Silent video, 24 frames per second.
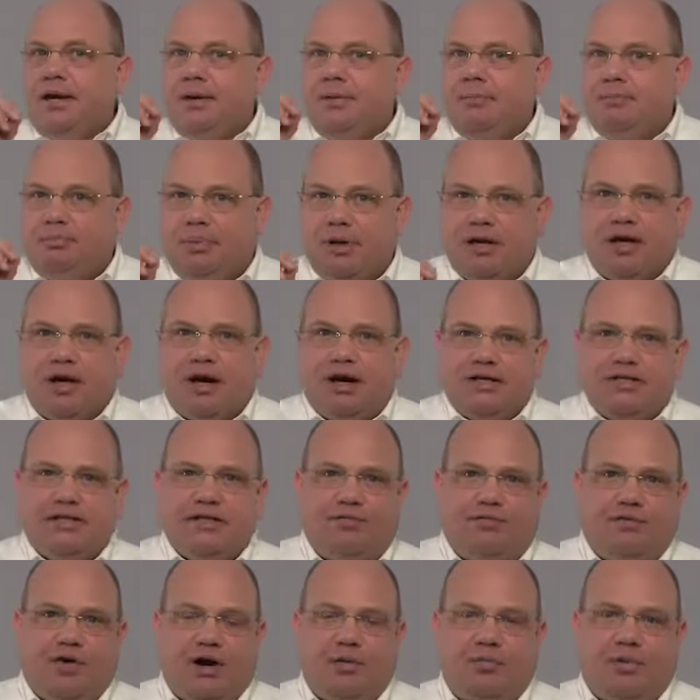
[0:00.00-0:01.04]
Because the
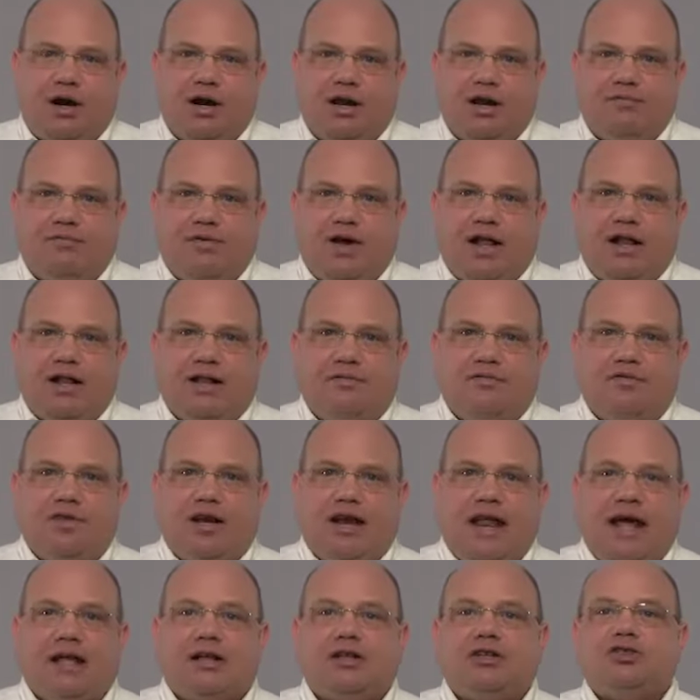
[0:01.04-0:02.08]
fair market value of the
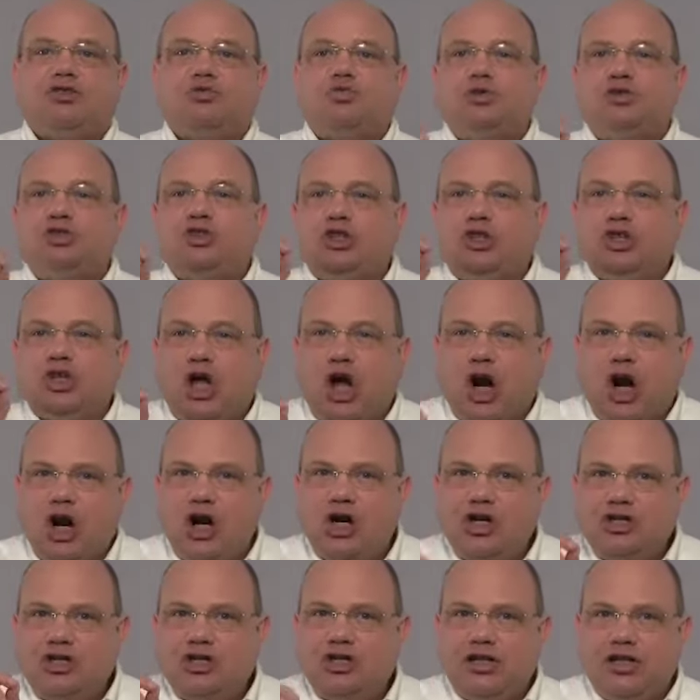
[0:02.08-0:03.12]
necklace was
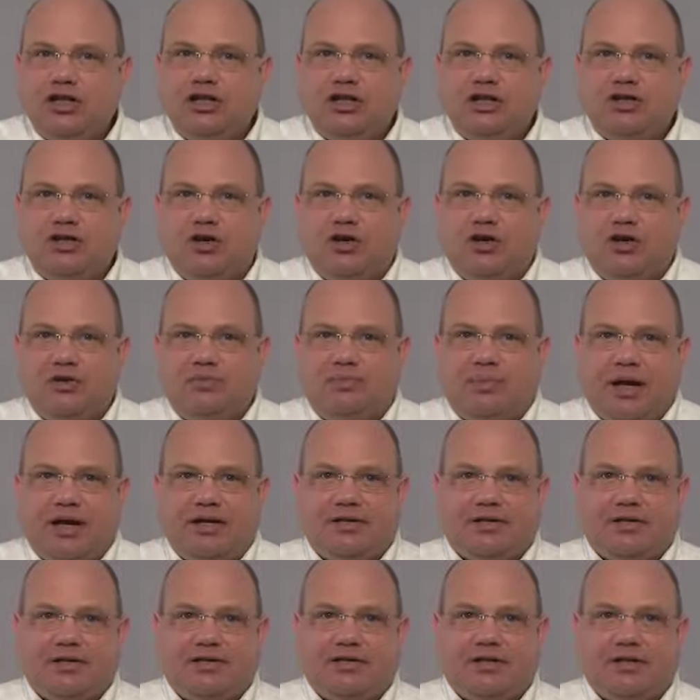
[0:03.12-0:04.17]
larger than the donor's
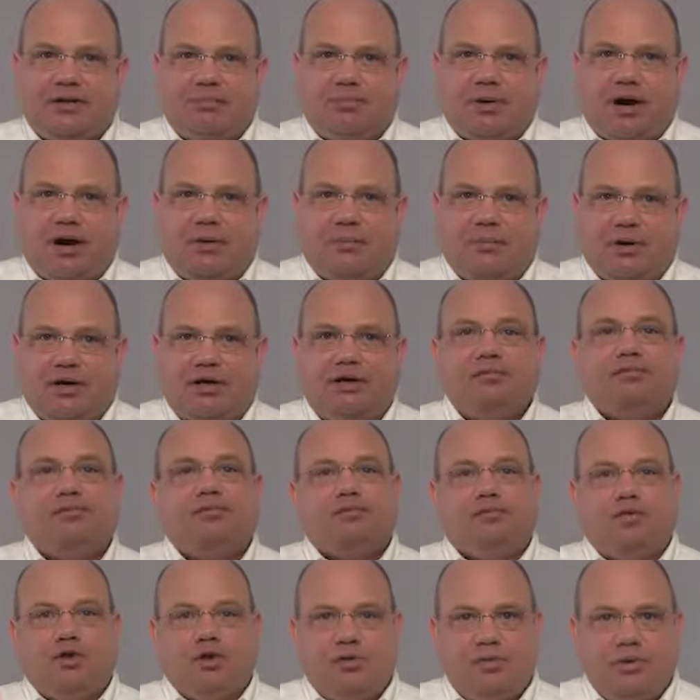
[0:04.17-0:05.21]
basis in the property,
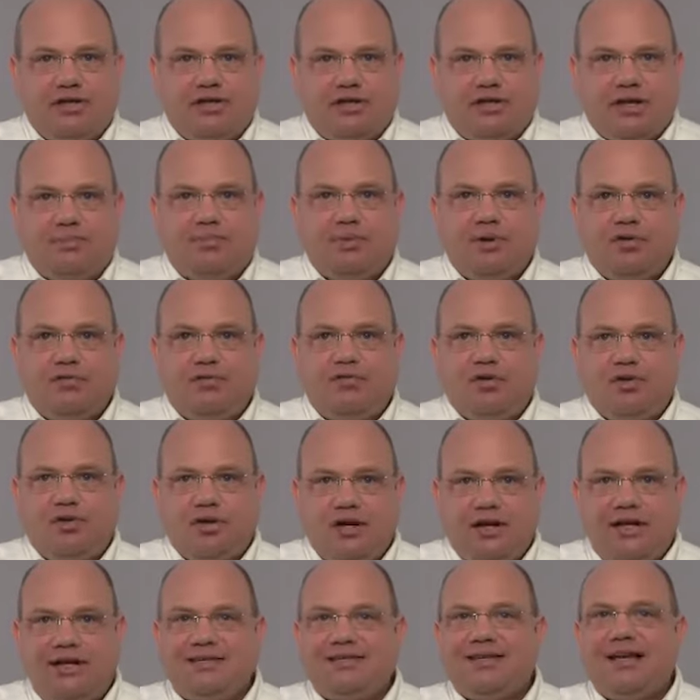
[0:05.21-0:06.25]
for the recipient, for the
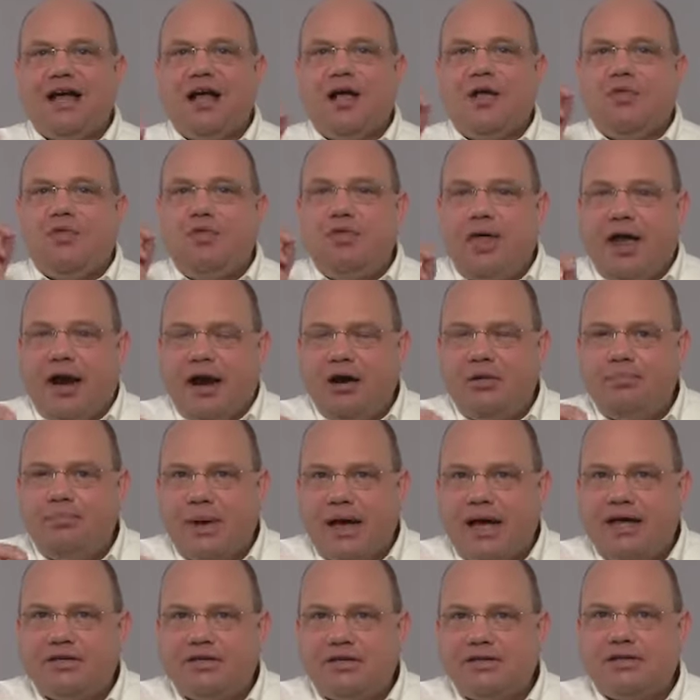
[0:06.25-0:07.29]
niece, their
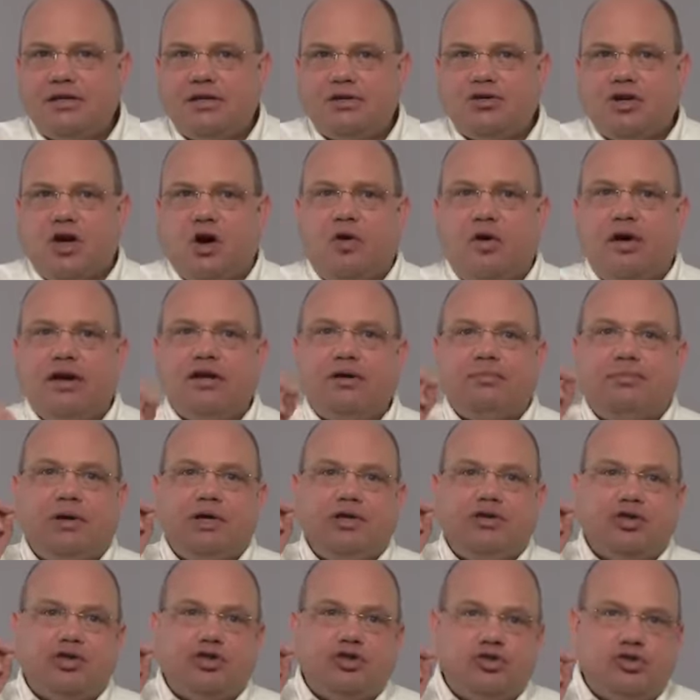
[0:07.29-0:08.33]
basis is going to be
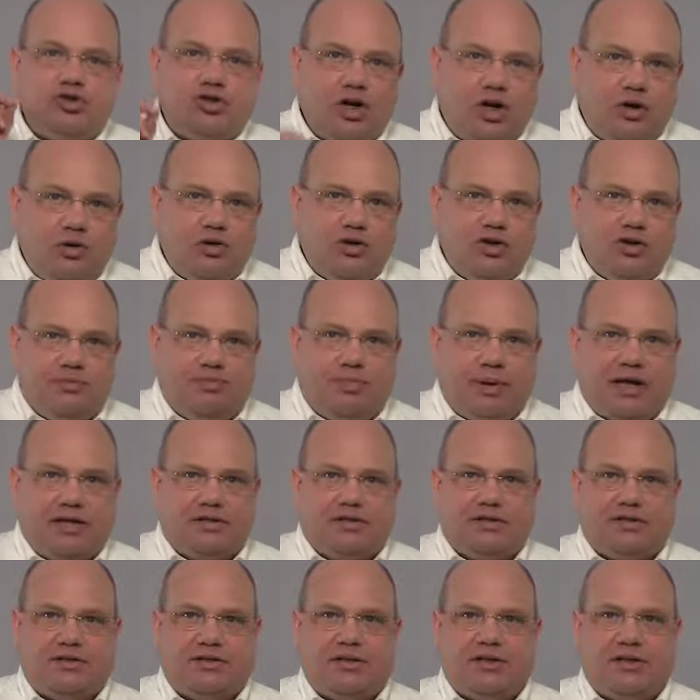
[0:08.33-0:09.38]
the donor's
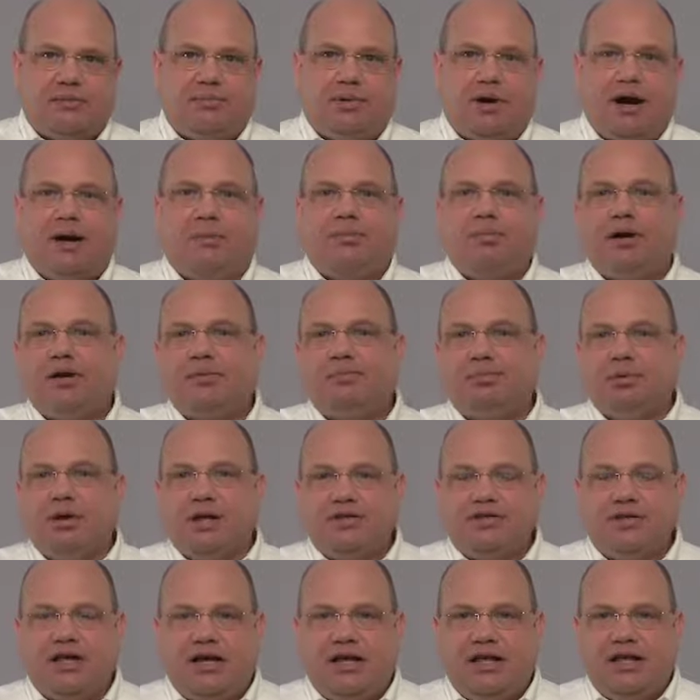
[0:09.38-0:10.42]
basis in the property
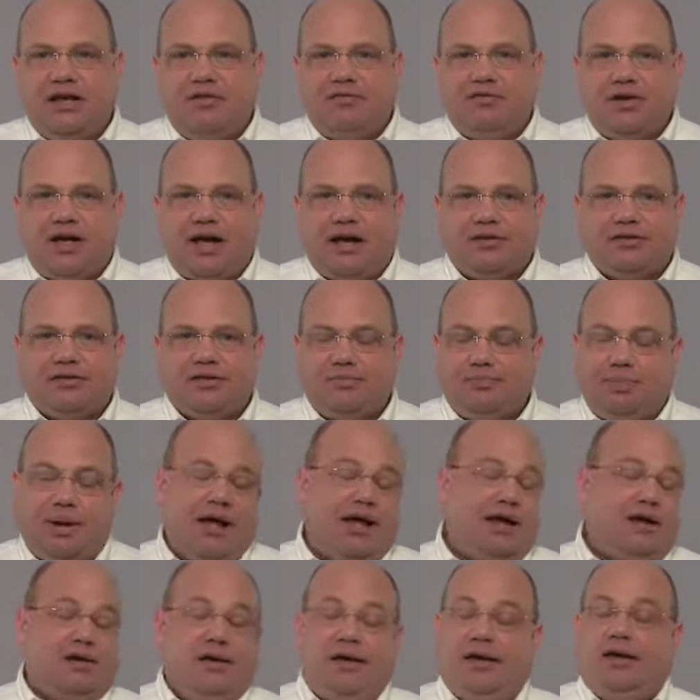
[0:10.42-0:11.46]
plus any gift taxes
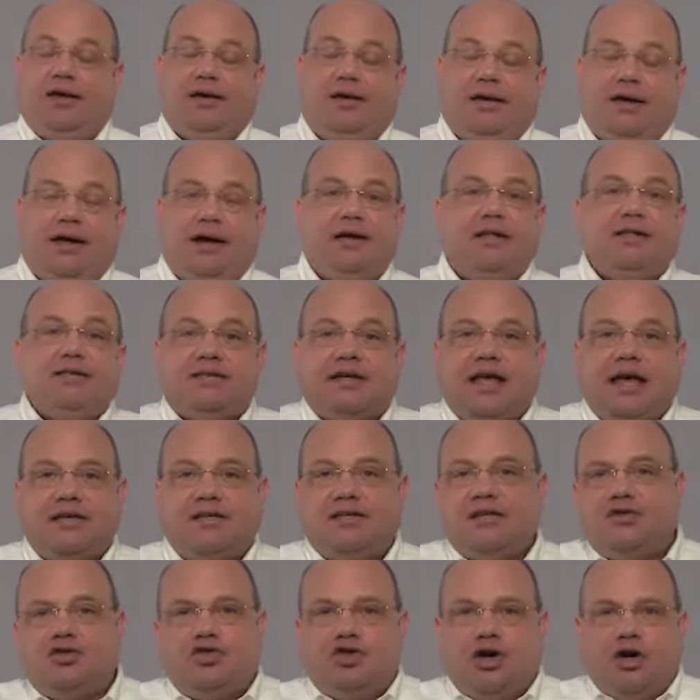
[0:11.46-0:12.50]
paid, and in this case
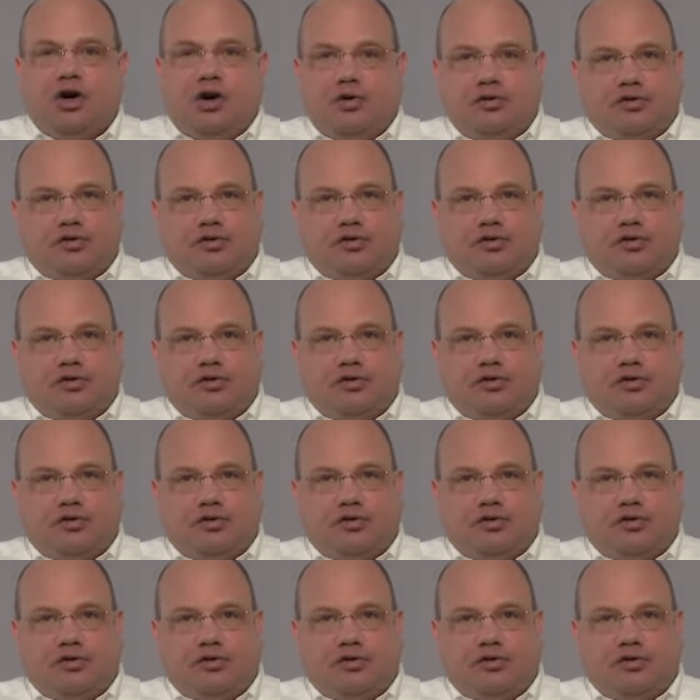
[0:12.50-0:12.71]
it's zero.